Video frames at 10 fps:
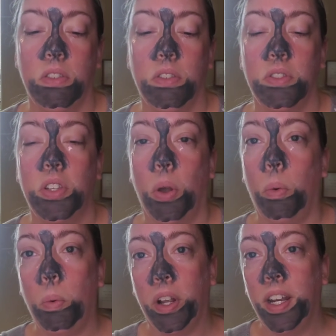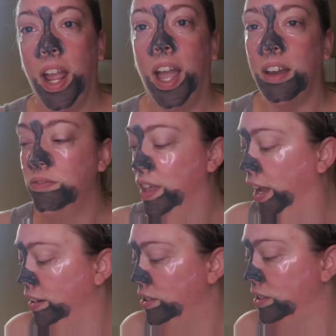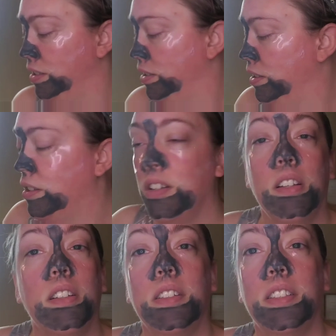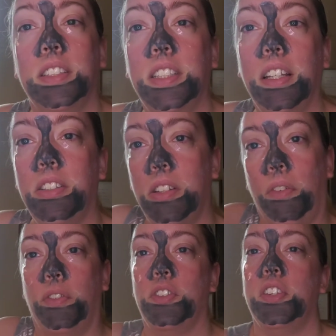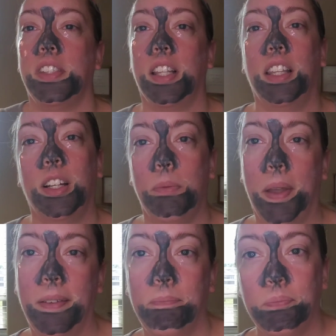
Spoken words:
So we're going to have that sit for just a little bit.